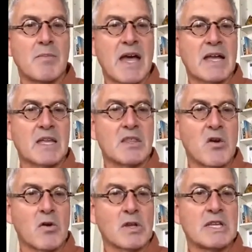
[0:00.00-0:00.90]
back in the
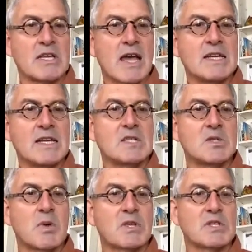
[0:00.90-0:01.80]
early
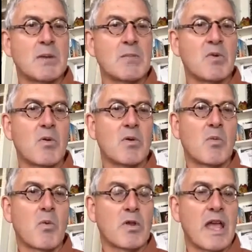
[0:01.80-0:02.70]
90s with the
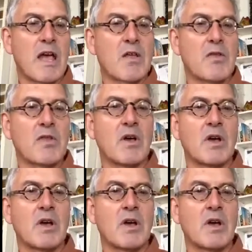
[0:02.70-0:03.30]
World Health